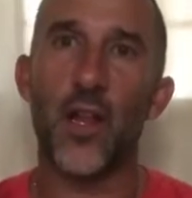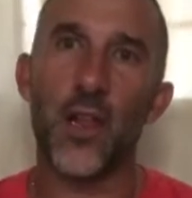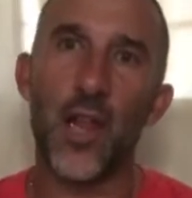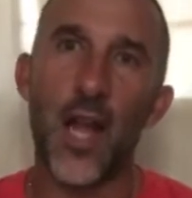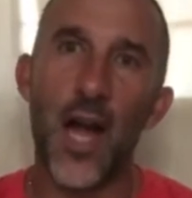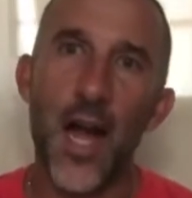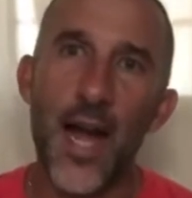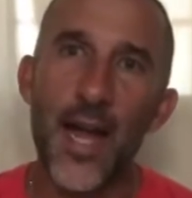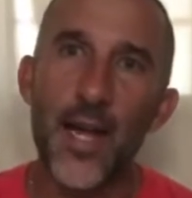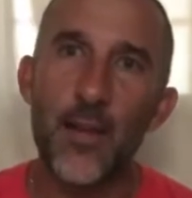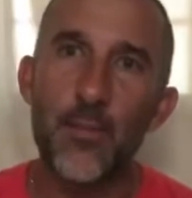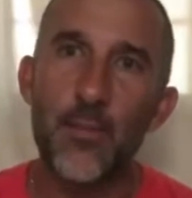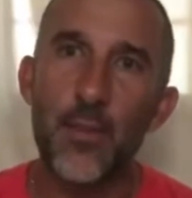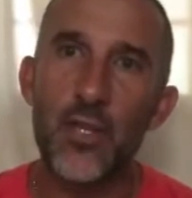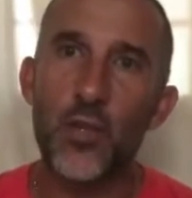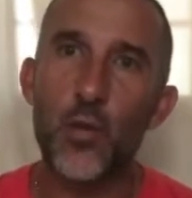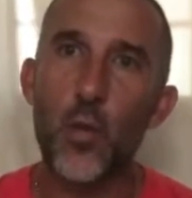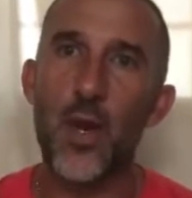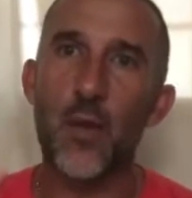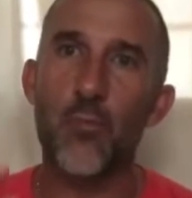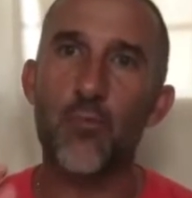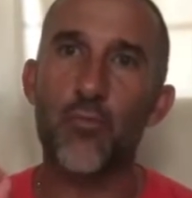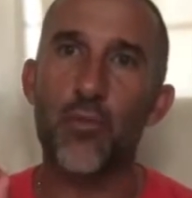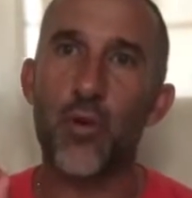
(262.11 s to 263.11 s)
line
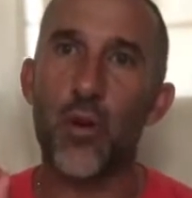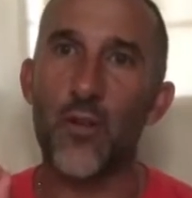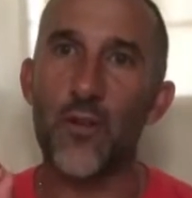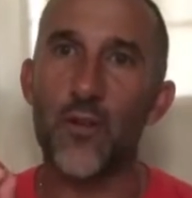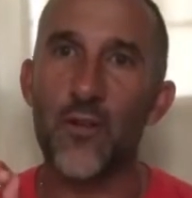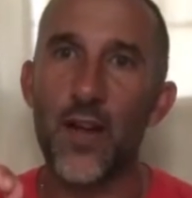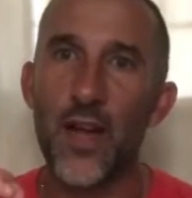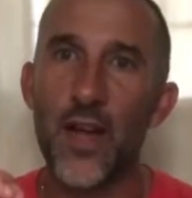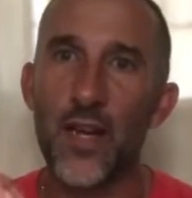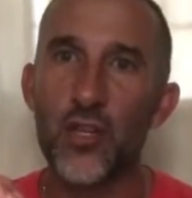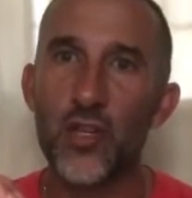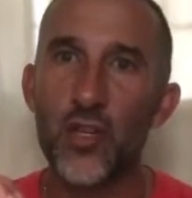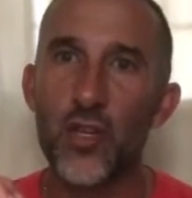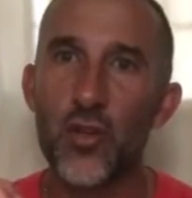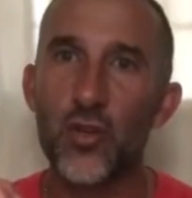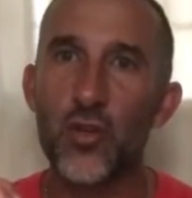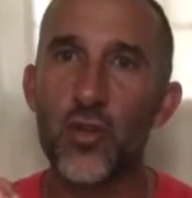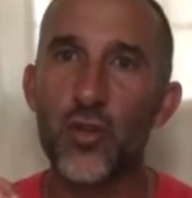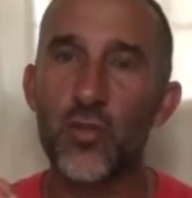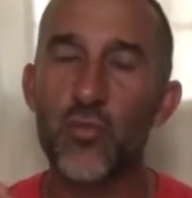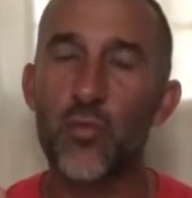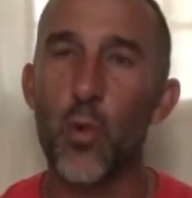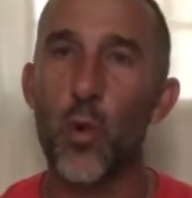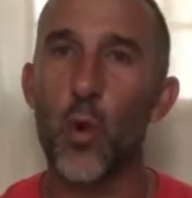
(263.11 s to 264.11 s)
between professional
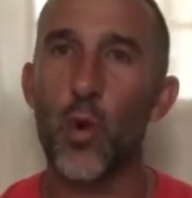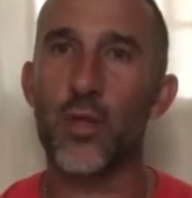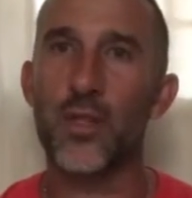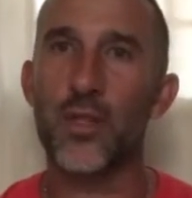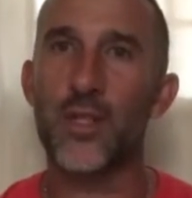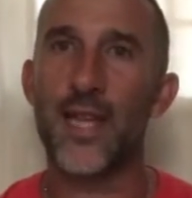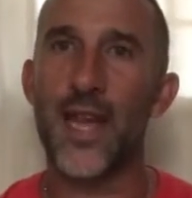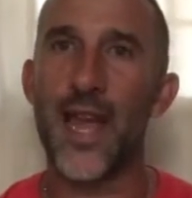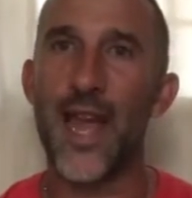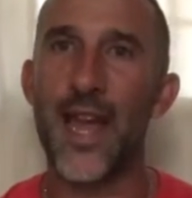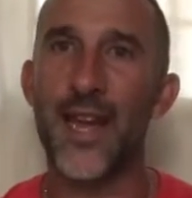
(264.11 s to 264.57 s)
sports